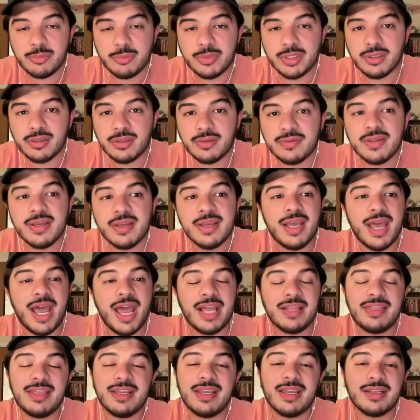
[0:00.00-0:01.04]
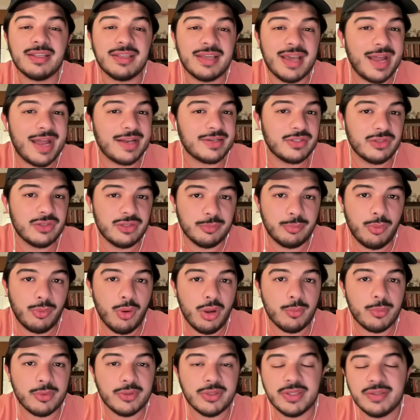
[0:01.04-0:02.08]
because I think it got to the
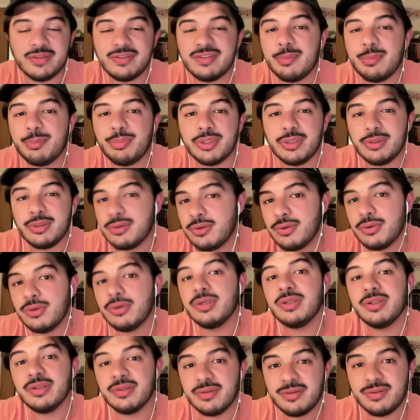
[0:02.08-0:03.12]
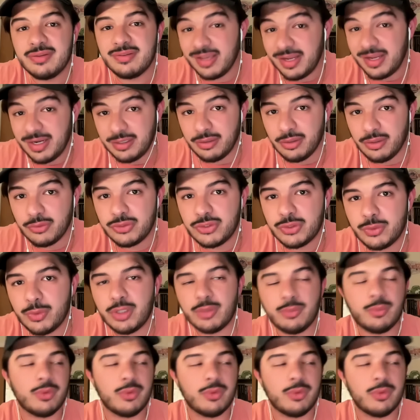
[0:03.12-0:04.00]
point where they simply couldn't say no to it.